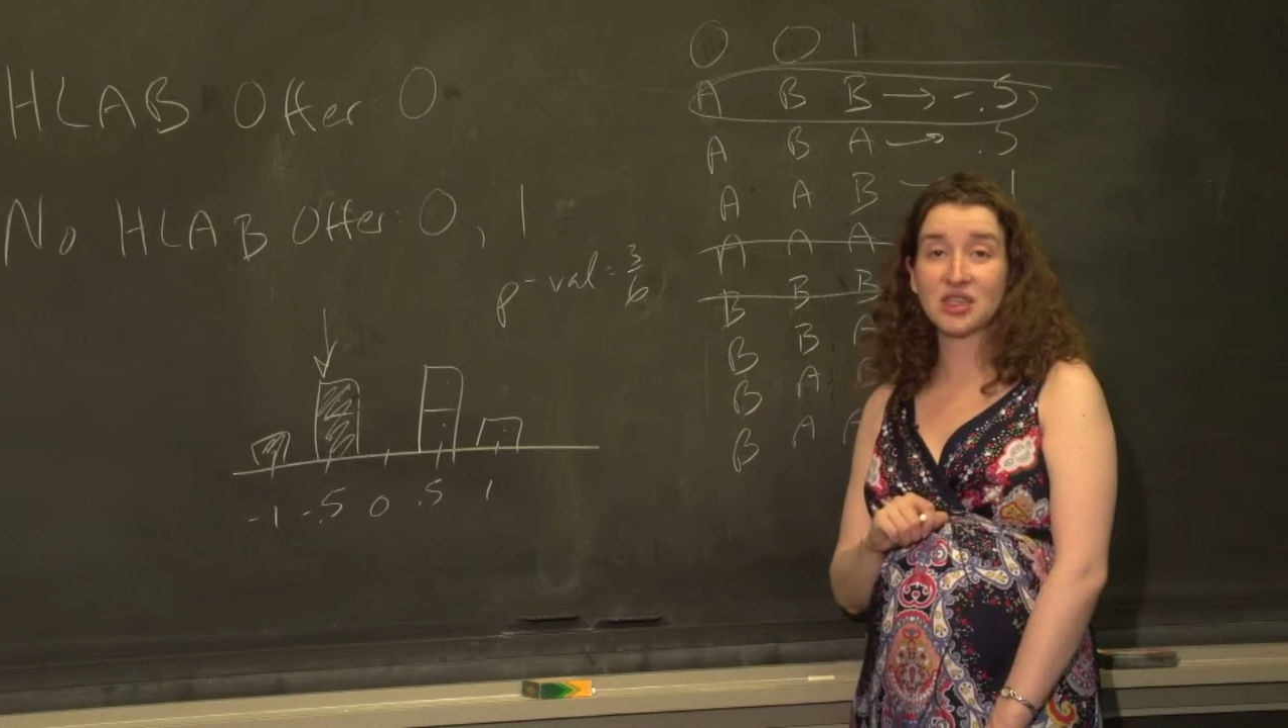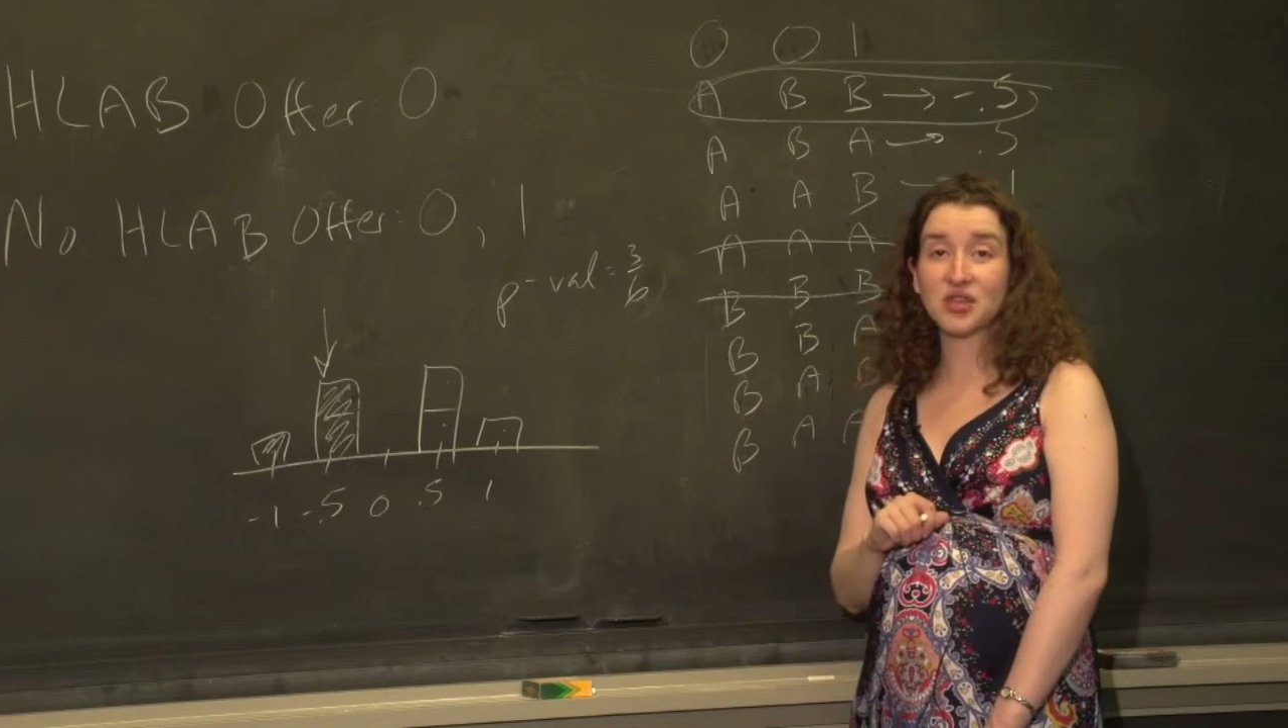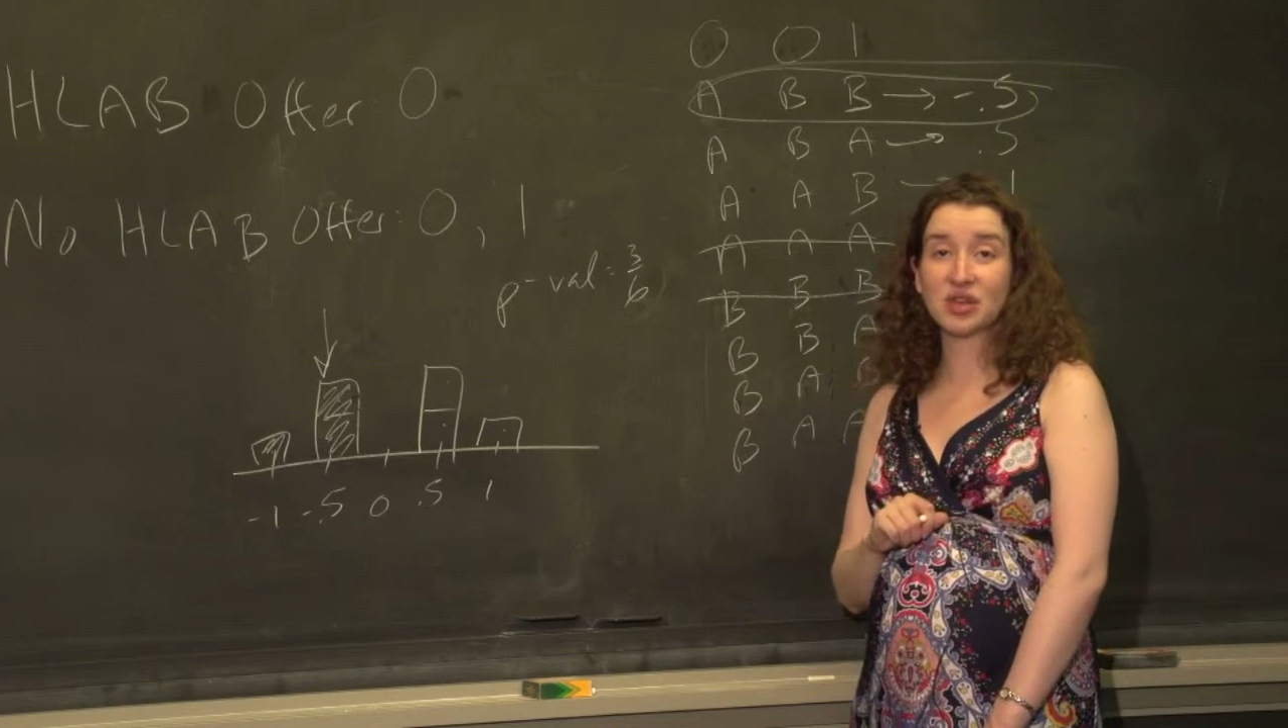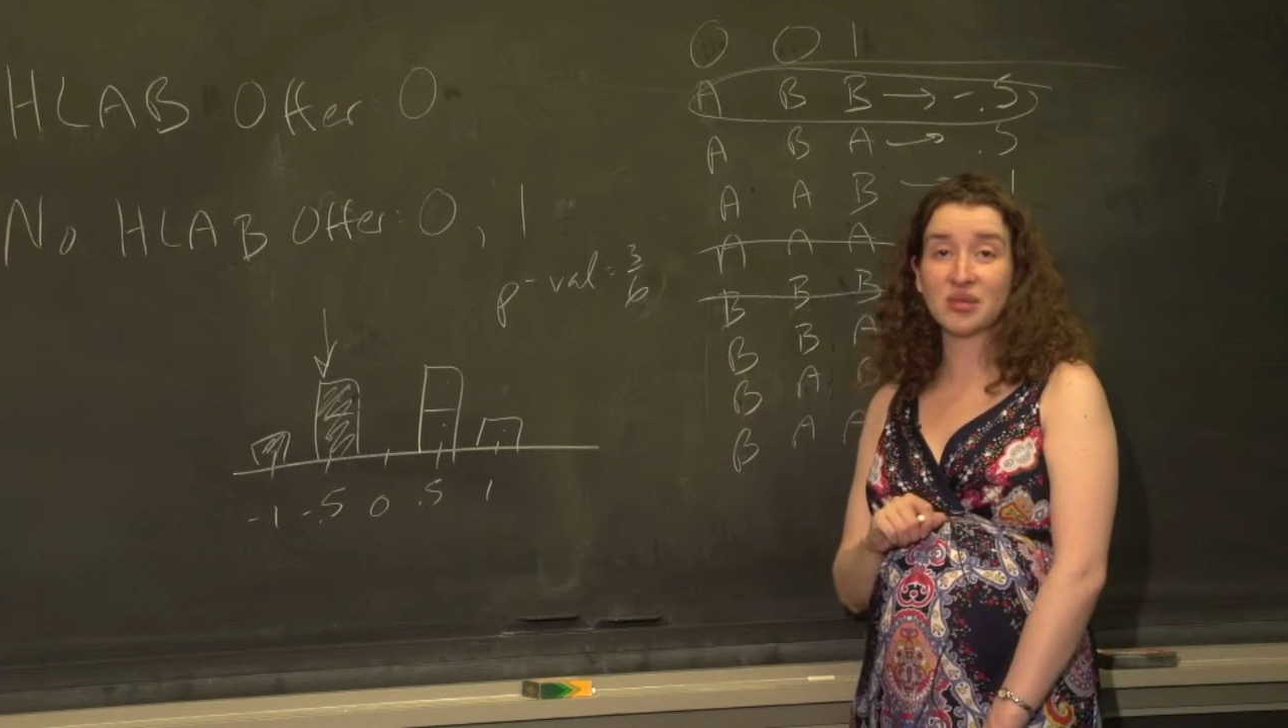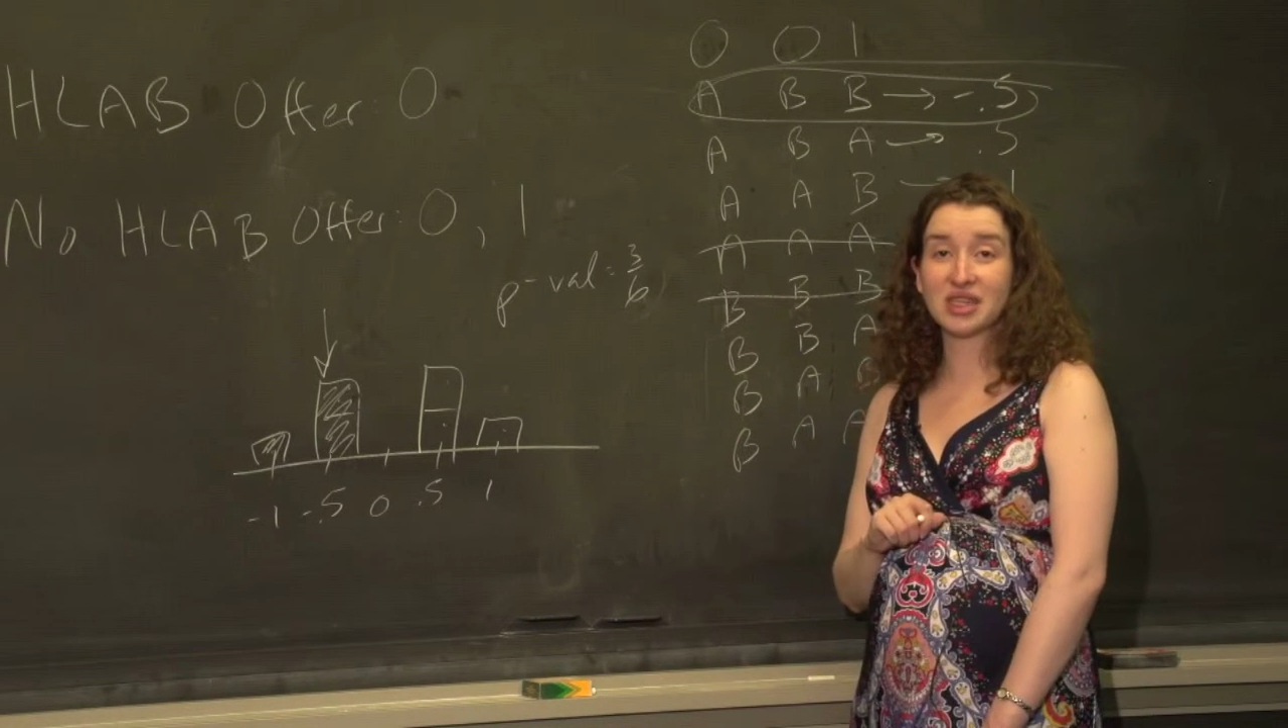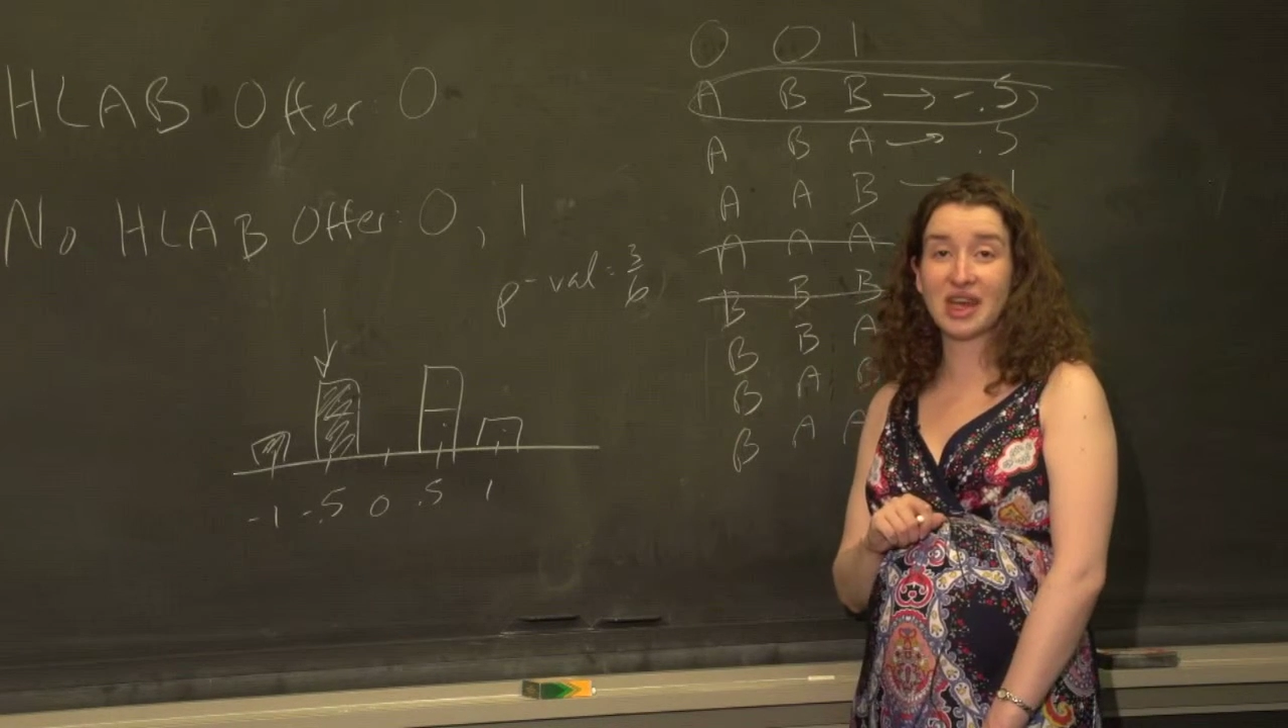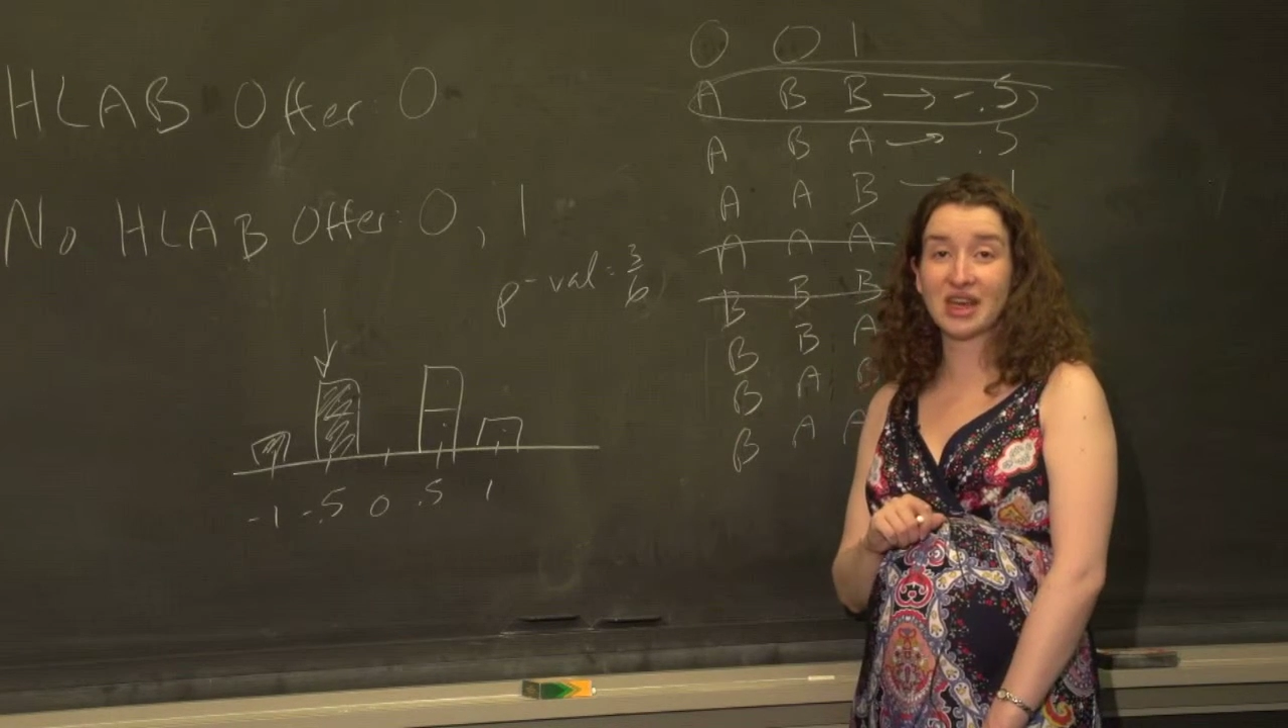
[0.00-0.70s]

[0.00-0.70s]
extreme as I